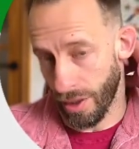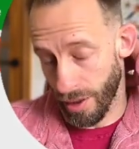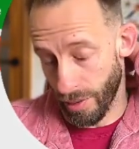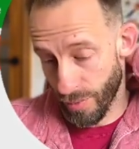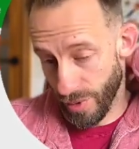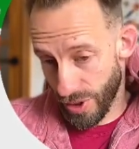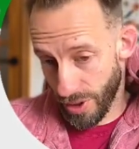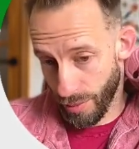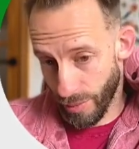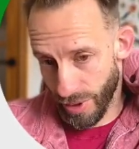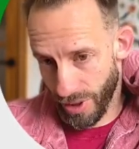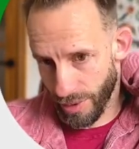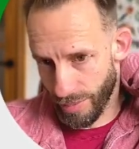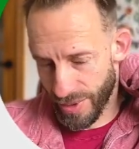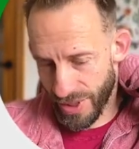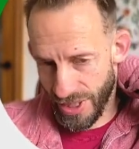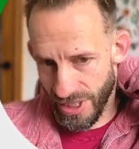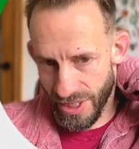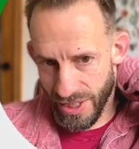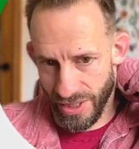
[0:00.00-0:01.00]
So it becomes
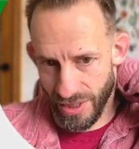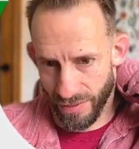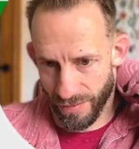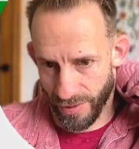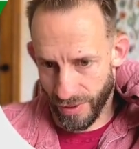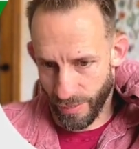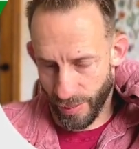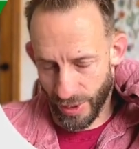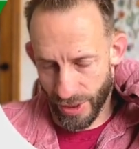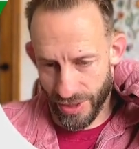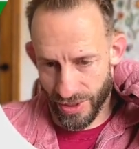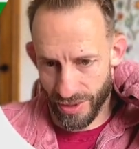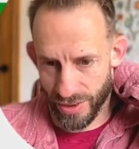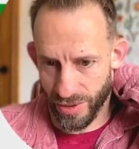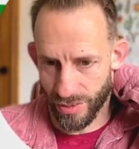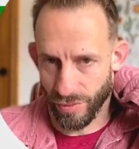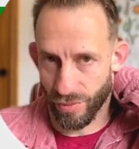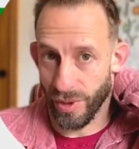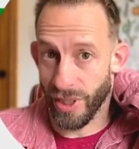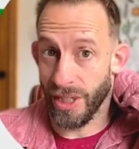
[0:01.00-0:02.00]
easier for the person to
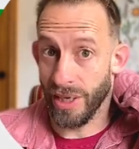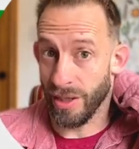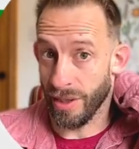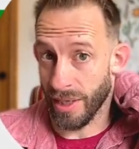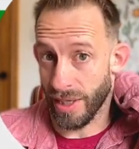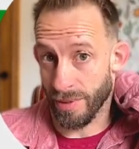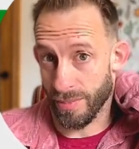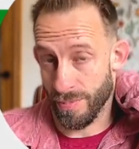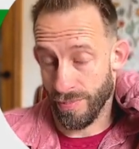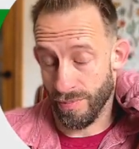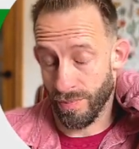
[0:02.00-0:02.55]
read, and that